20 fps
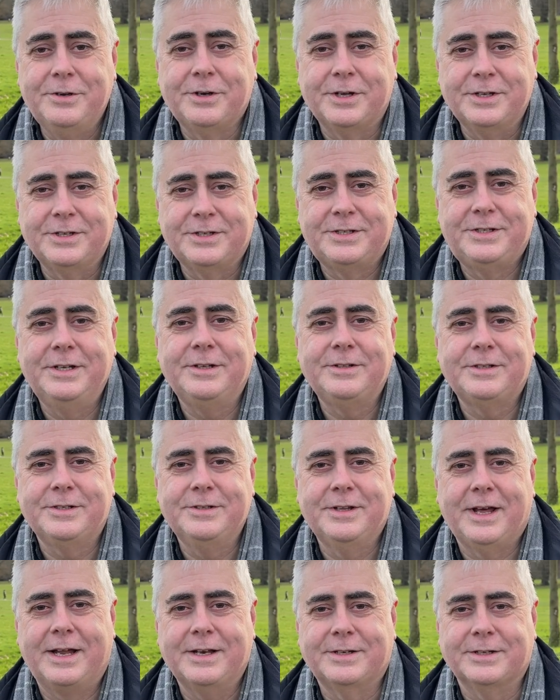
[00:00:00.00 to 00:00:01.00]
can still
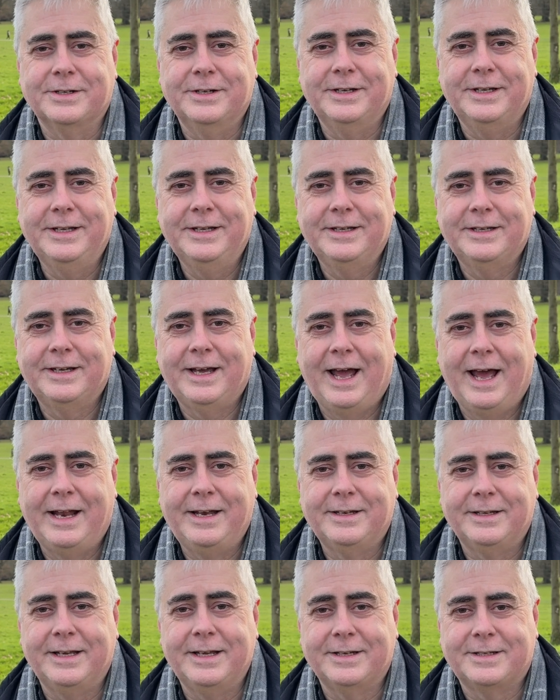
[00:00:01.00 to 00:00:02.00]
do that journey,
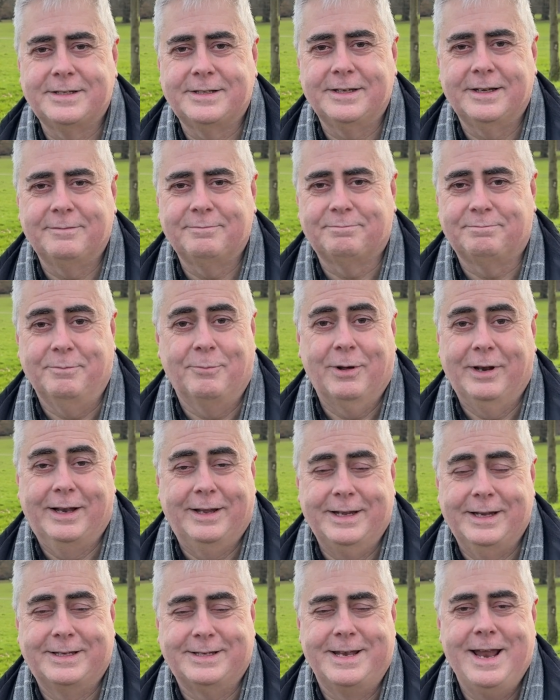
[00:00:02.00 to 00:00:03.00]
and it's
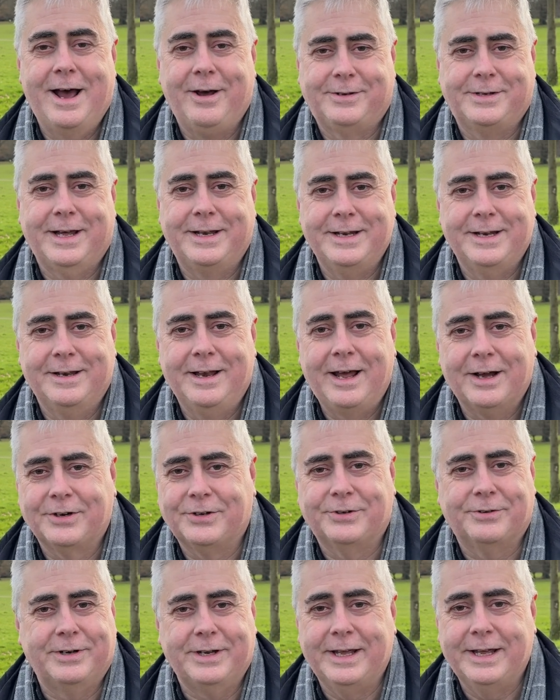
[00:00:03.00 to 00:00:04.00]
now done in
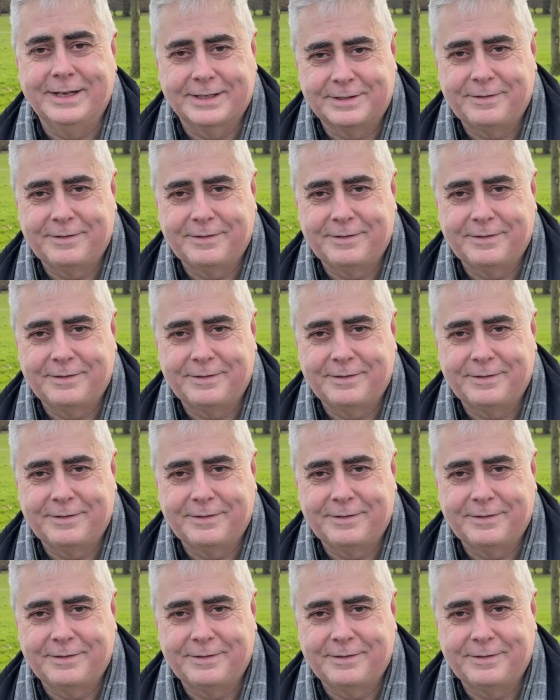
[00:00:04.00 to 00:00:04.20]
luxury. It's